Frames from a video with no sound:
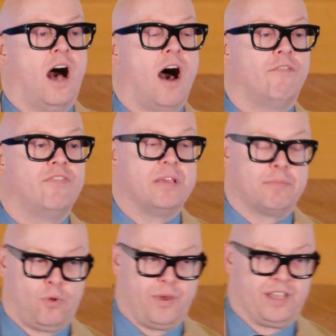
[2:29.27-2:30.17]
of the
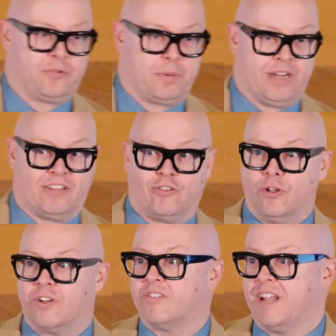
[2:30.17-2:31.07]
employee experience
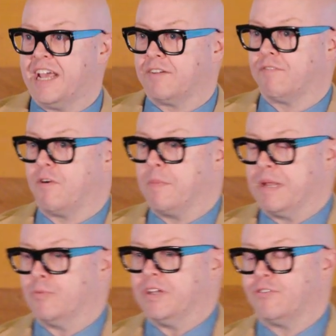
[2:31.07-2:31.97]
looks like from
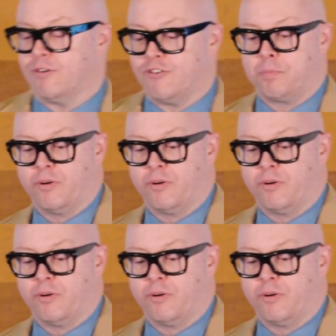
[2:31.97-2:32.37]
a research